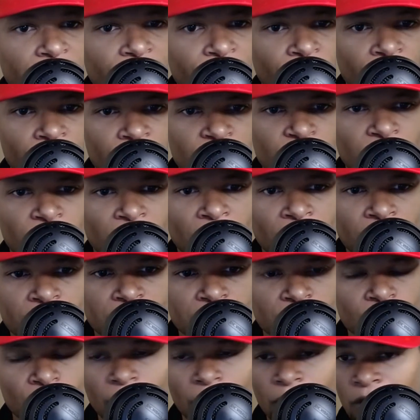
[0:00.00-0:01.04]
for this post
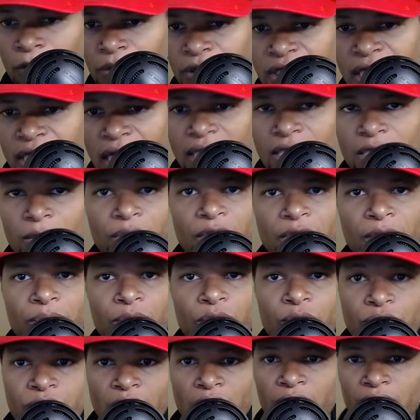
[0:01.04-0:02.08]
because we want to protect the people
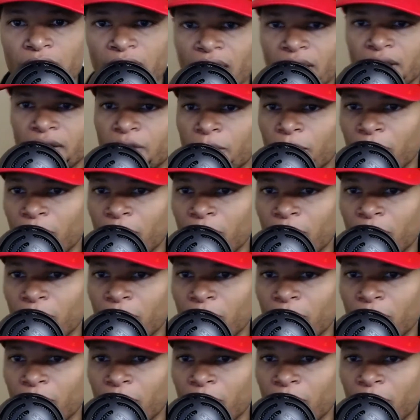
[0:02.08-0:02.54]
who donated, the